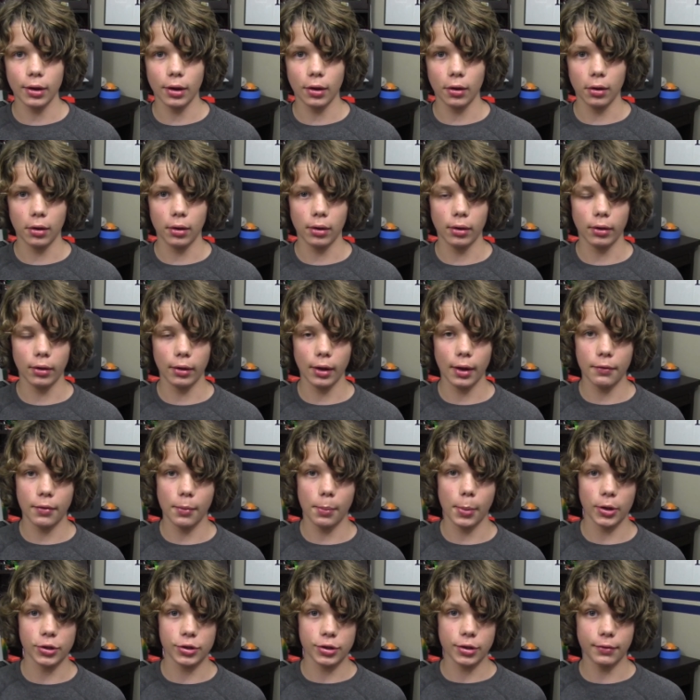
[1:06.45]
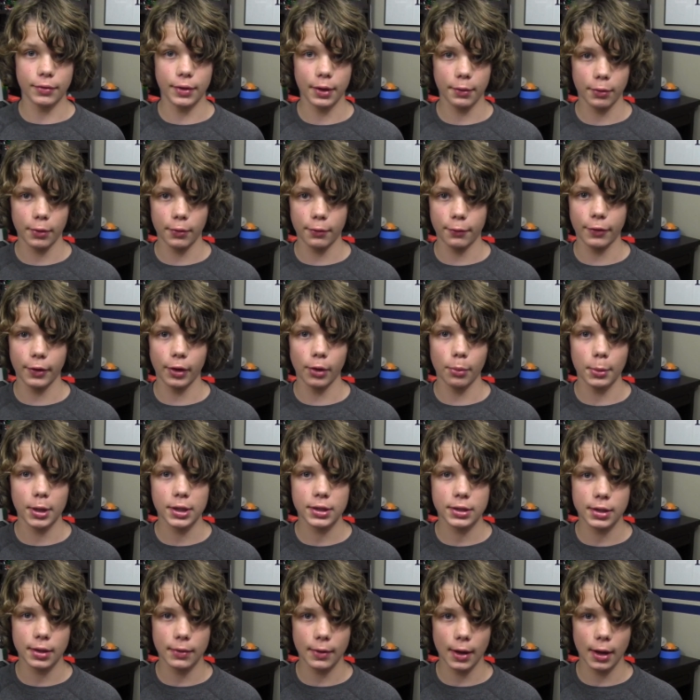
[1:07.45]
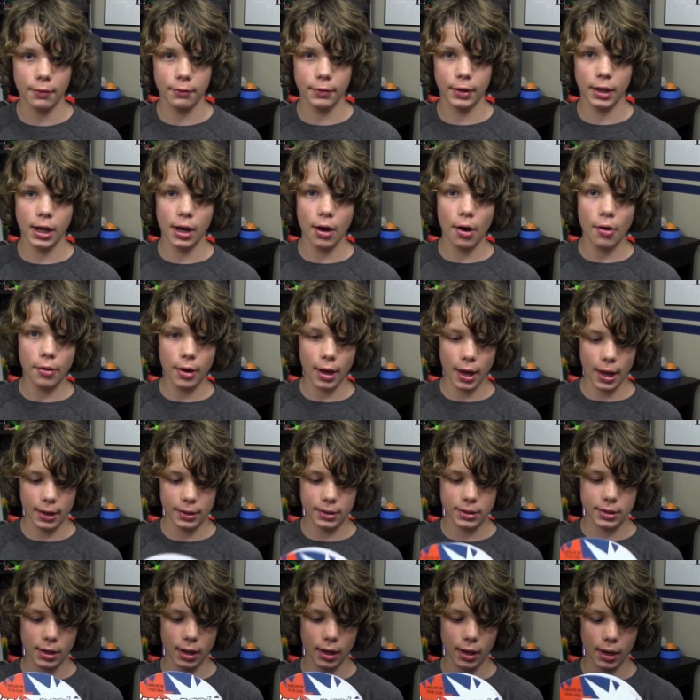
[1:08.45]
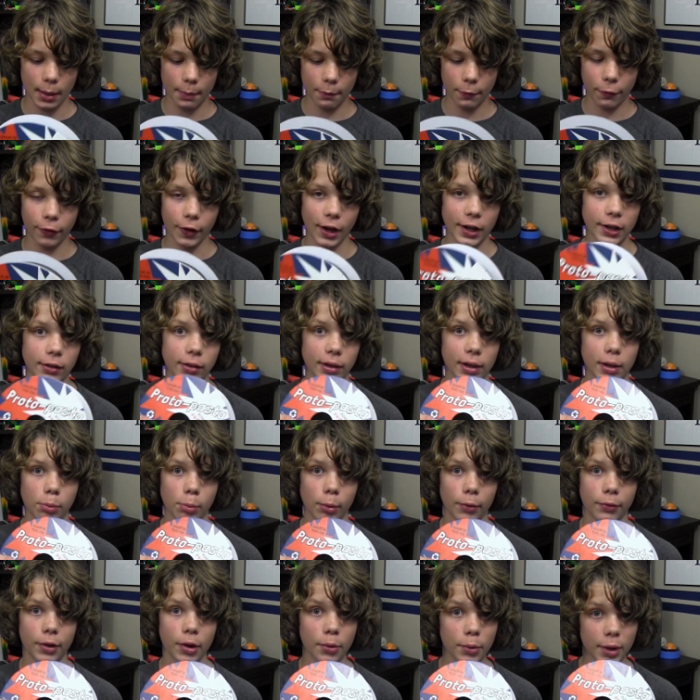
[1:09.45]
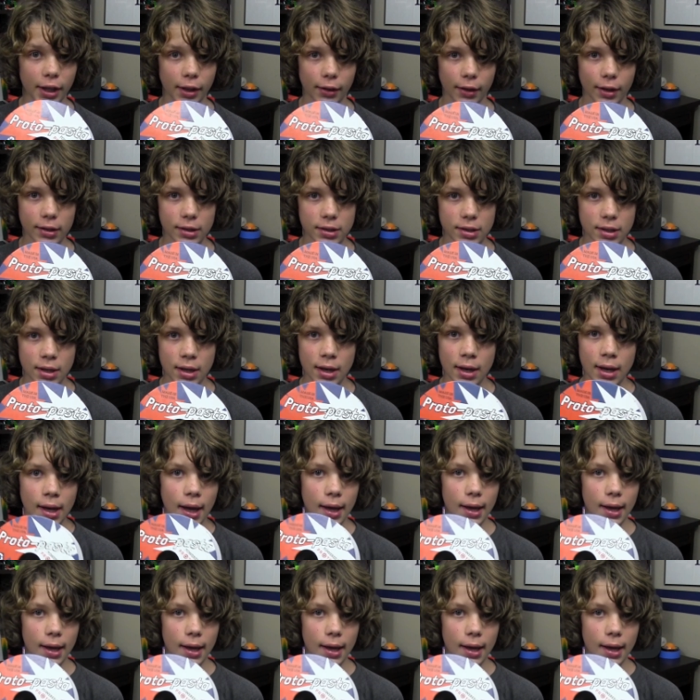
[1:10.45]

uh, I'll have a bunch of different filaments in that video, and uh, I'm finally reviewing this,